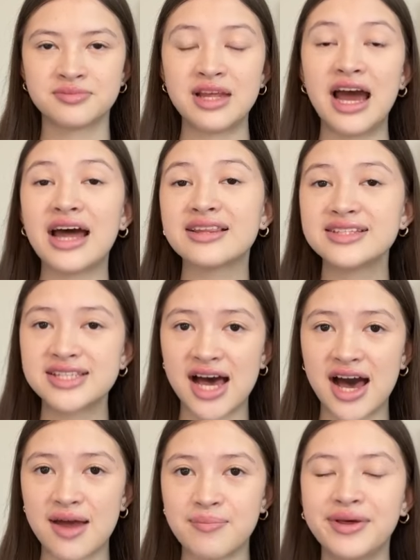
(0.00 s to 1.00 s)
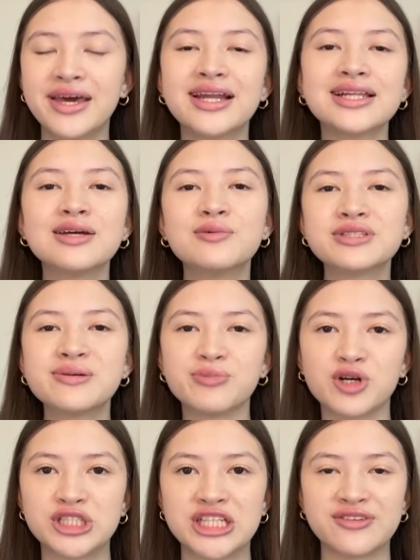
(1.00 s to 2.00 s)
At the time, Italy was
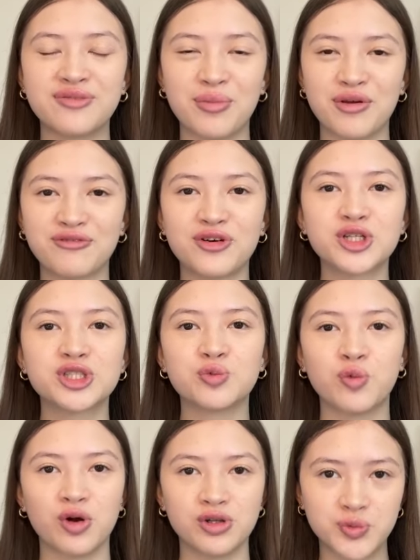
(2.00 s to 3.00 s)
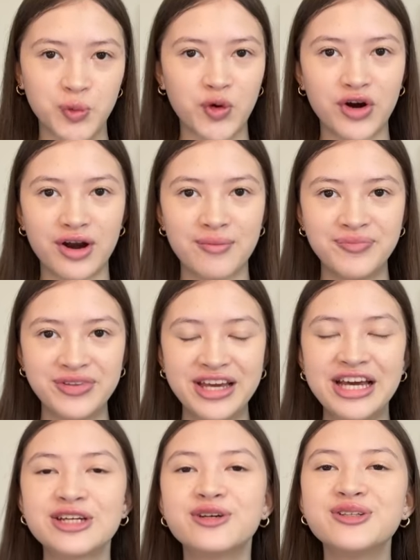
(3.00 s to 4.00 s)
emerging from the First World War.
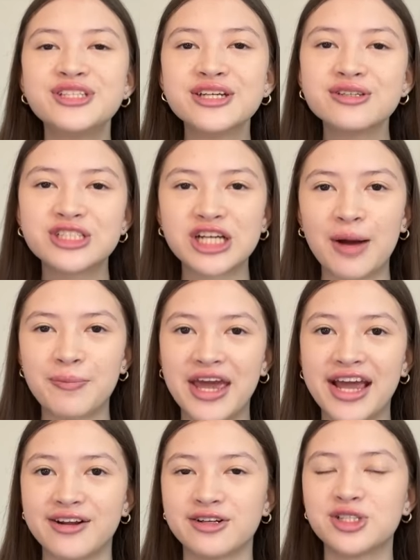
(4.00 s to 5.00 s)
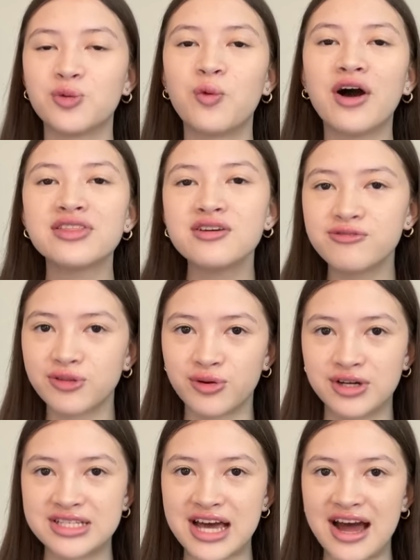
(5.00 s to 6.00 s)
Guccio's shop catered to wealthy
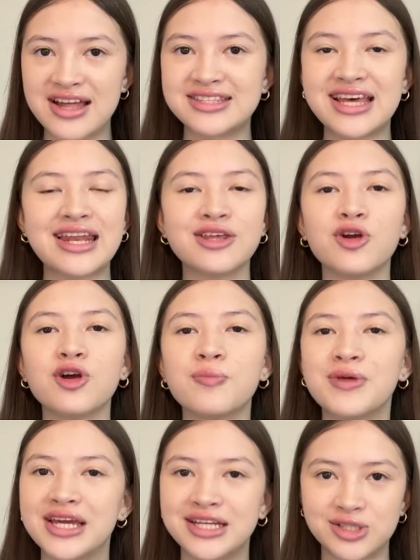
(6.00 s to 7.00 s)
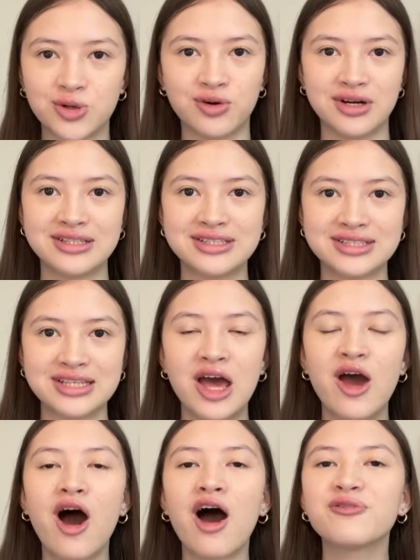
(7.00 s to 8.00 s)
Florentines and European tourists,
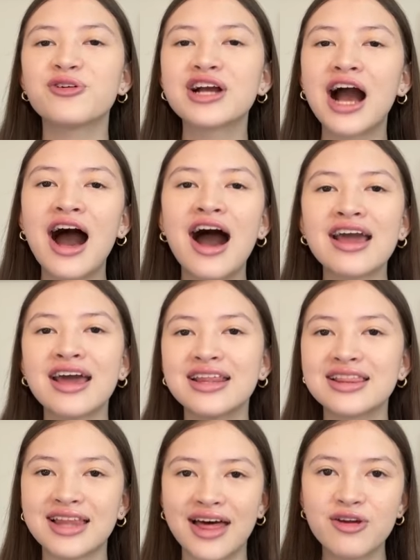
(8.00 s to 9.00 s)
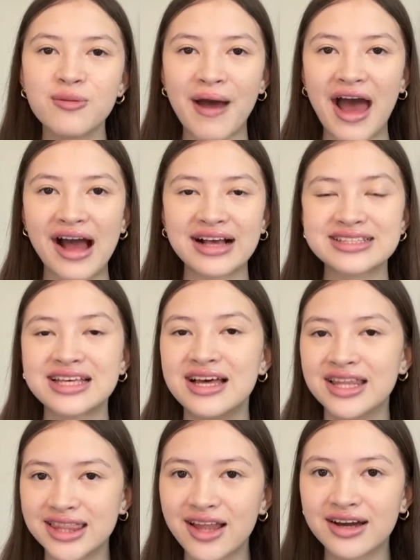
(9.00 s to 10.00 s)
offering high-end leather bags,
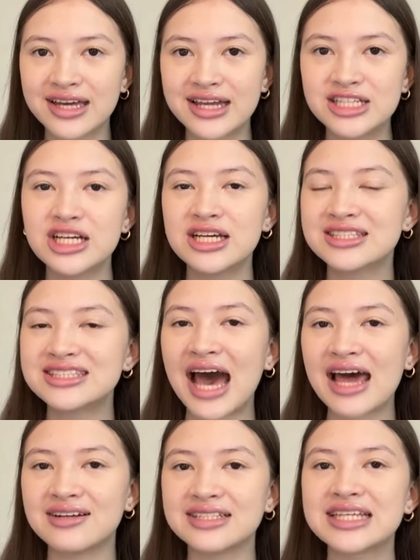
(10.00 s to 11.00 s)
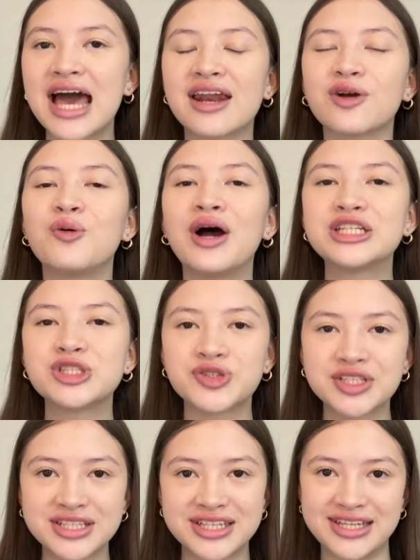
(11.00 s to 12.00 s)
luggage, saddles, and
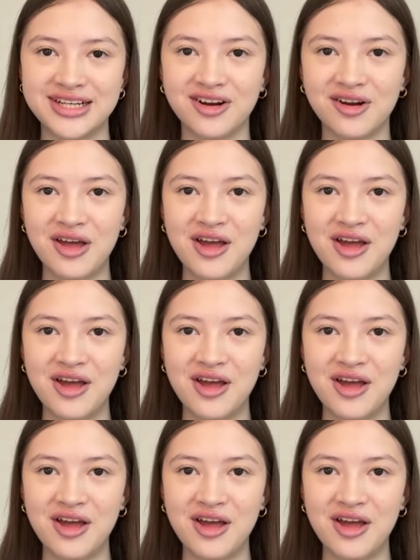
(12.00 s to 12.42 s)
equestrian gear.